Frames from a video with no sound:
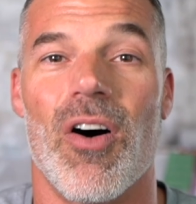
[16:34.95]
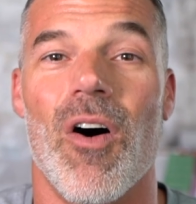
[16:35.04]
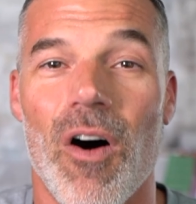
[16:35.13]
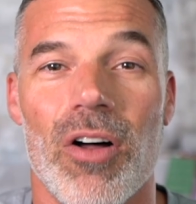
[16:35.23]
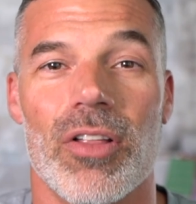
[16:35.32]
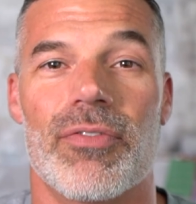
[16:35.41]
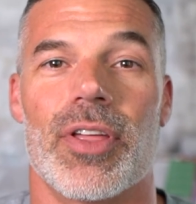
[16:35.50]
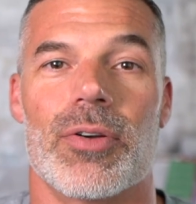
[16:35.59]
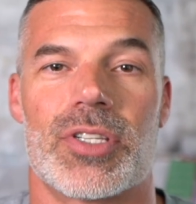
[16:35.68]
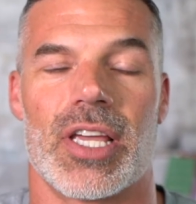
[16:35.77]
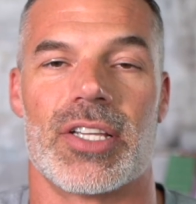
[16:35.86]
all of
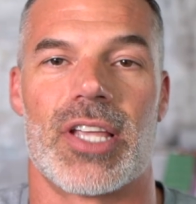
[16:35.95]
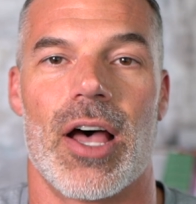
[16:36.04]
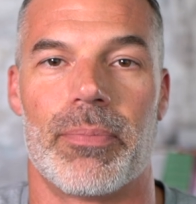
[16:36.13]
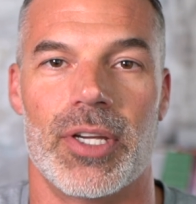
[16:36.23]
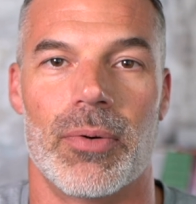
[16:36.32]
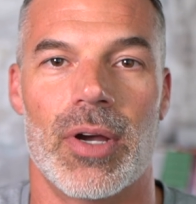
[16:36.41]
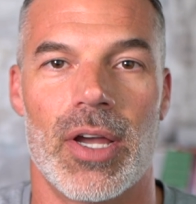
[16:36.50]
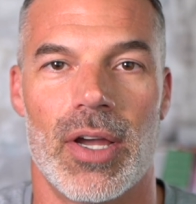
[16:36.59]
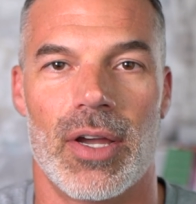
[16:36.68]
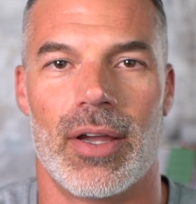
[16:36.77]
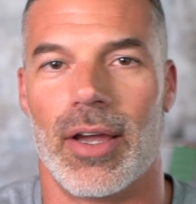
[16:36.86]
those things helped you.
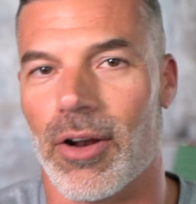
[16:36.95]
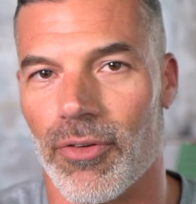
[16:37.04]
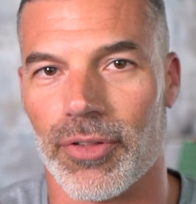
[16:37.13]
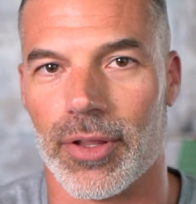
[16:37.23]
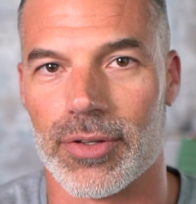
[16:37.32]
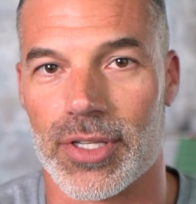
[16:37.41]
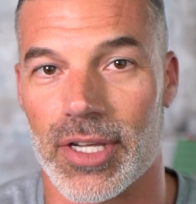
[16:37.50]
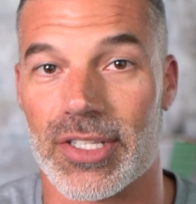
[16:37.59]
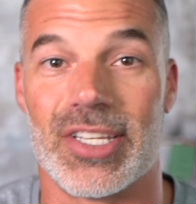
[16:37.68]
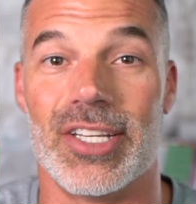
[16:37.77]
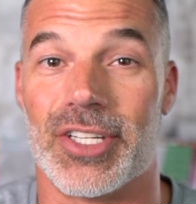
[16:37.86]
And hopefully those
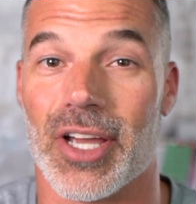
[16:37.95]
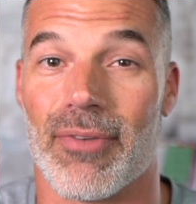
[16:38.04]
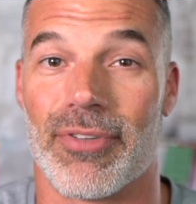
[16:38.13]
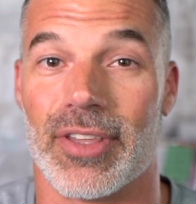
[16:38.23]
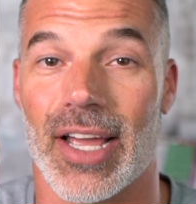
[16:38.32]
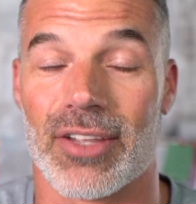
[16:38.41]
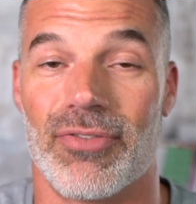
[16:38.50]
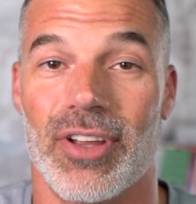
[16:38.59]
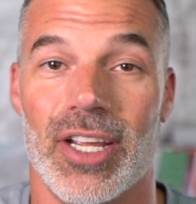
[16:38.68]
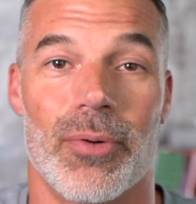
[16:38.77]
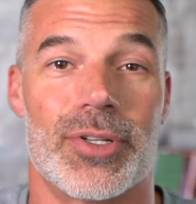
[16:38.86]
things teed you up for the next
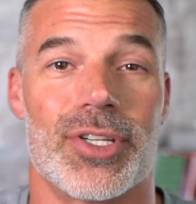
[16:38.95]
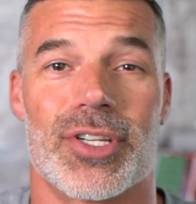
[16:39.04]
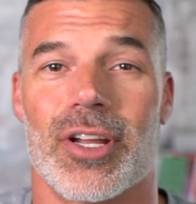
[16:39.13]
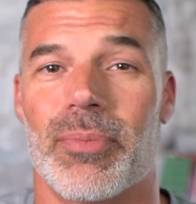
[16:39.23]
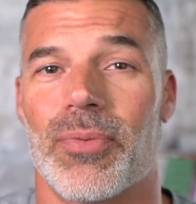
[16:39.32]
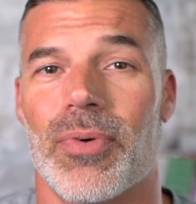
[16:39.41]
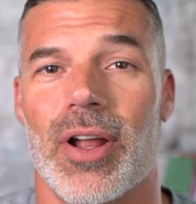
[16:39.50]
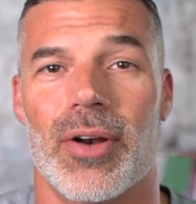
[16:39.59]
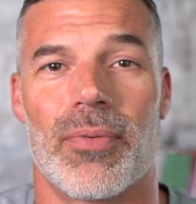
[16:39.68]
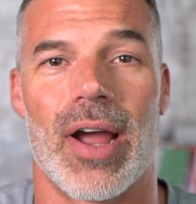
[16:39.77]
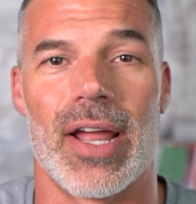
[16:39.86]
video, which is going to be
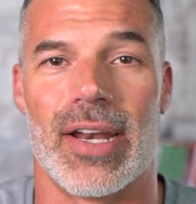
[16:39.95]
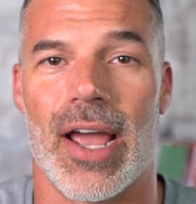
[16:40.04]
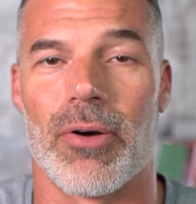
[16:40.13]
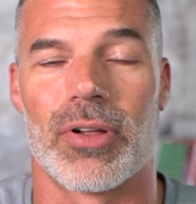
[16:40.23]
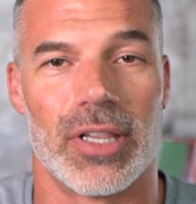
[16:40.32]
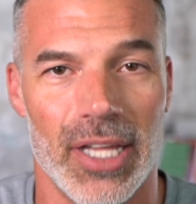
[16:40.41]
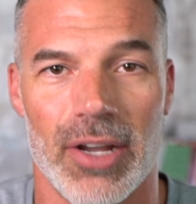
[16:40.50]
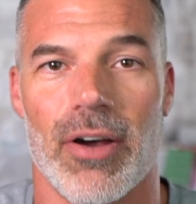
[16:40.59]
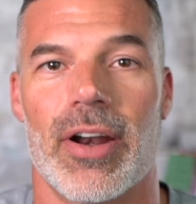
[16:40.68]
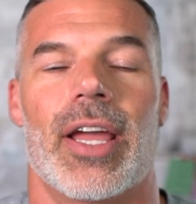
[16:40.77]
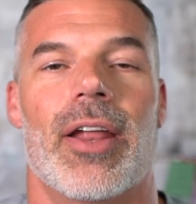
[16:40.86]
running right now. Click
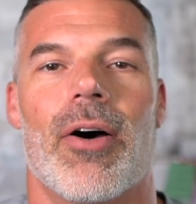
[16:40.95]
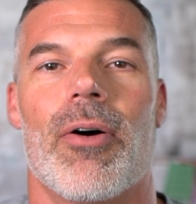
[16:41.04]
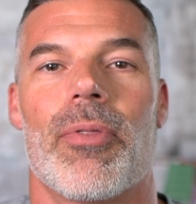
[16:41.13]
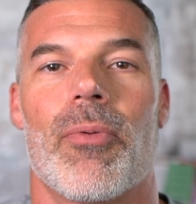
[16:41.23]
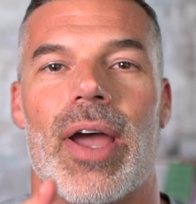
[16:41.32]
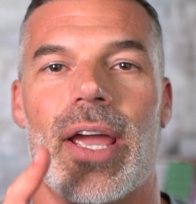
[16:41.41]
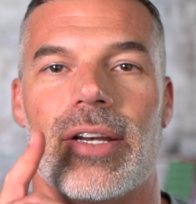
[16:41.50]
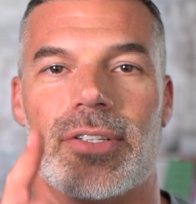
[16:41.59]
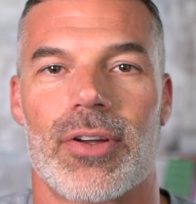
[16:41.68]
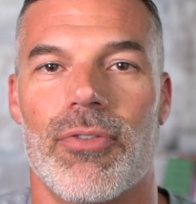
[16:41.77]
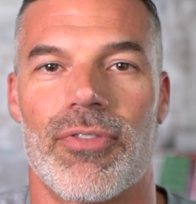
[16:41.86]
on it and all the way.
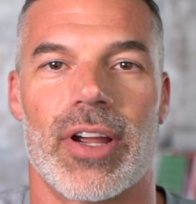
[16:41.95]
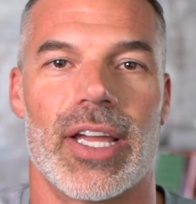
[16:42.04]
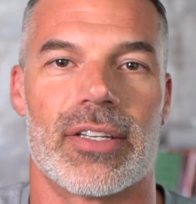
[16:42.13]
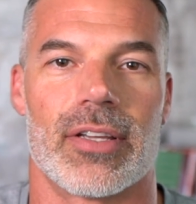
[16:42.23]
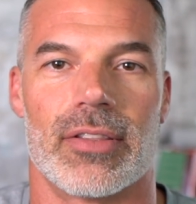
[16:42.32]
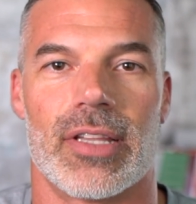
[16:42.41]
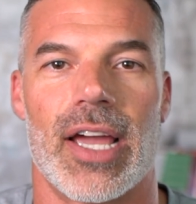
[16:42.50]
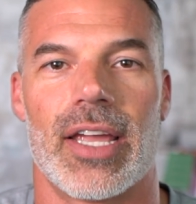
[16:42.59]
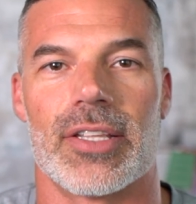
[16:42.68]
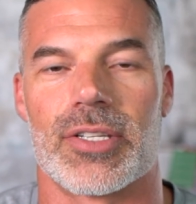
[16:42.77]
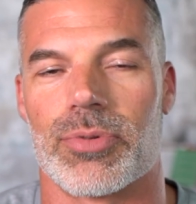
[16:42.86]
Don't forget to
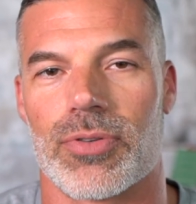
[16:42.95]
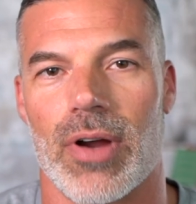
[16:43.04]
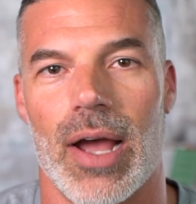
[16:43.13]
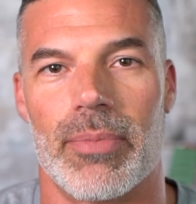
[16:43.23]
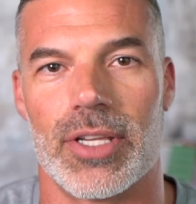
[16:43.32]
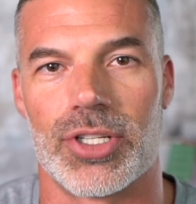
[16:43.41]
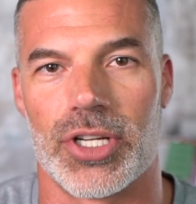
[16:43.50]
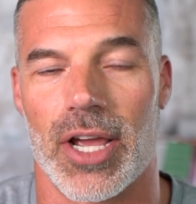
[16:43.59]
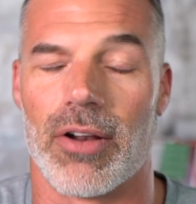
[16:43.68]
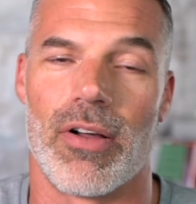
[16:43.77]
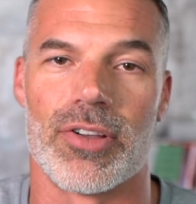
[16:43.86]
like and subscribe to this
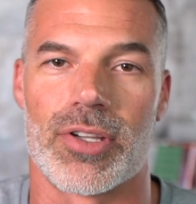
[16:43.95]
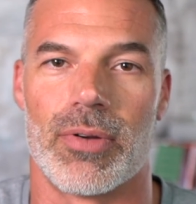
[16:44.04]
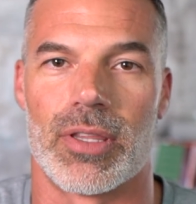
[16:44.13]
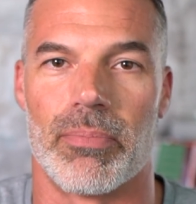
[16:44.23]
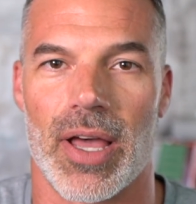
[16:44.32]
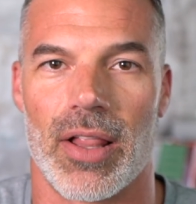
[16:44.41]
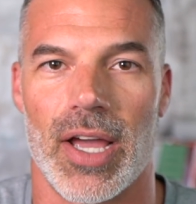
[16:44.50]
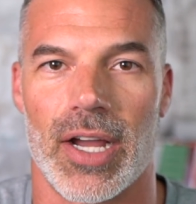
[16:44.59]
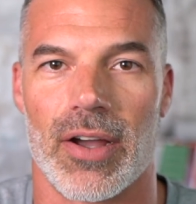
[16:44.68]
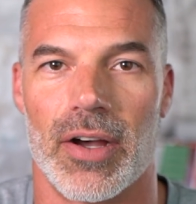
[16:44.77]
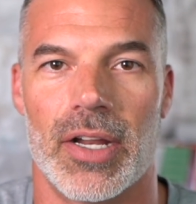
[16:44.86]
channel. Also hit the bell
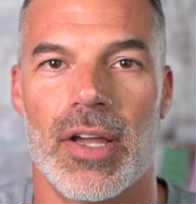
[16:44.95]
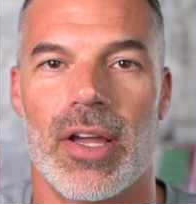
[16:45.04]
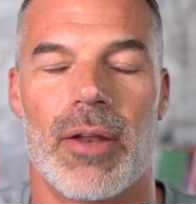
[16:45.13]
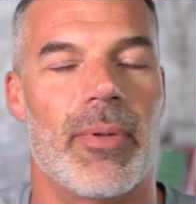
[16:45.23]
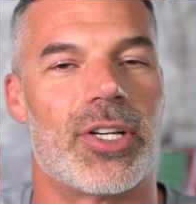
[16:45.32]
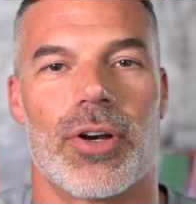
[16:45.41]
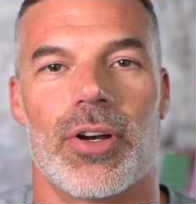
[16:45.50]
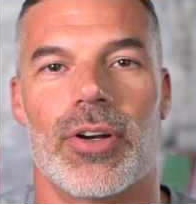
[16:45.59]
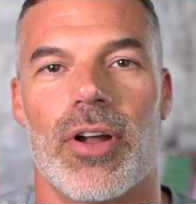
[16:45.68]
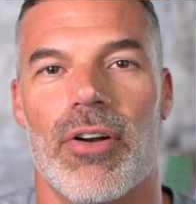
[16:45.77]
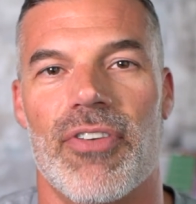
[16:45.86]
icon. Make sure you're
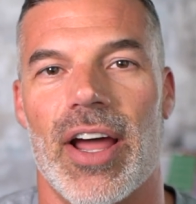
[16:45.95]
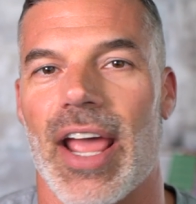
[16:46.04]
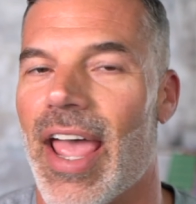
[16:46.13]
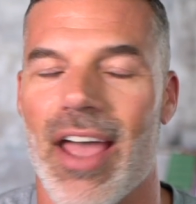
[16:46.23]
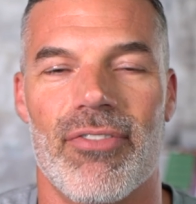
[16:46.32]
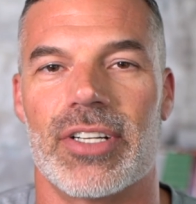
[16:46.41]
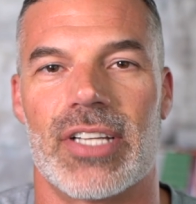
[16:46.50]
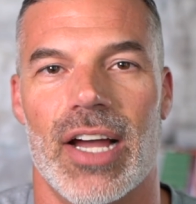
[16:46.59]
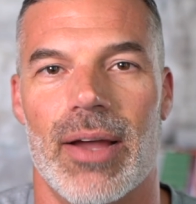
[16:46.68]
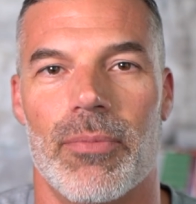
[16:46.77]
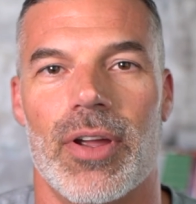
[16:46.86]
notified every
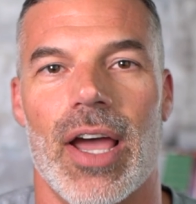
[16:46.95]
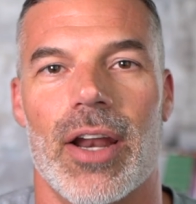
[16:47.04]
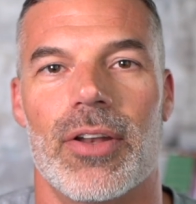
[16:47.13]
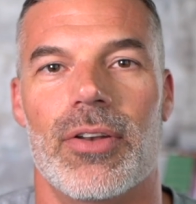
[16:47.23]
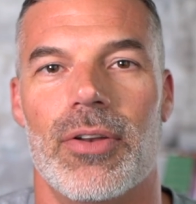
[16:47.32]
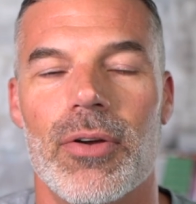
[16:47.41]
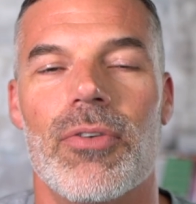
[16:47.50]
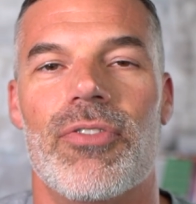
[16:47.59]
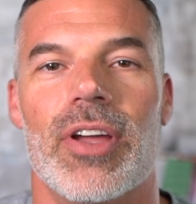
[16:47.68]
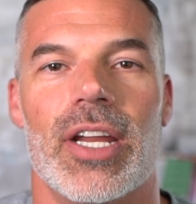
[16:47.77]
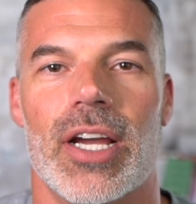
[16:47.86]
time you got a new
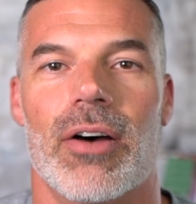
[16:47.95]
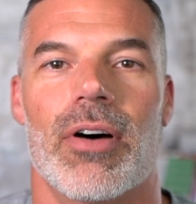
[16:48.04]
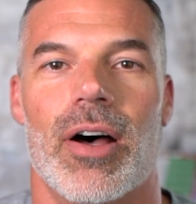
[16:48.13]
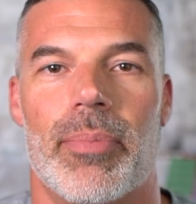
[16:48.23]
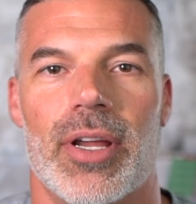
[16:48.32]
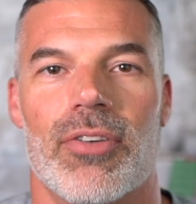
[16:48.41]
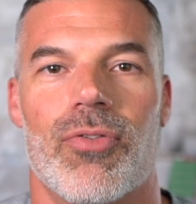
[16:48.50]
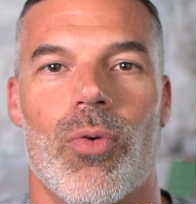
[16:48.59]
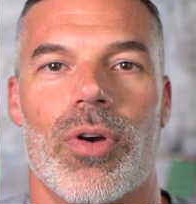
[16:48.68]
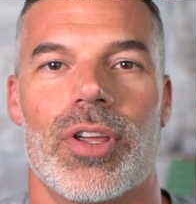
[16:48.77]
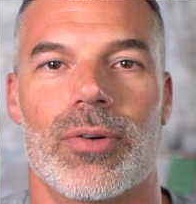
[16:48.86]
video up here
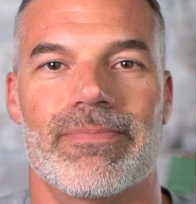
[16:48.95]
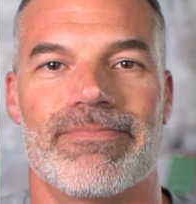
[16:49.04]
for you.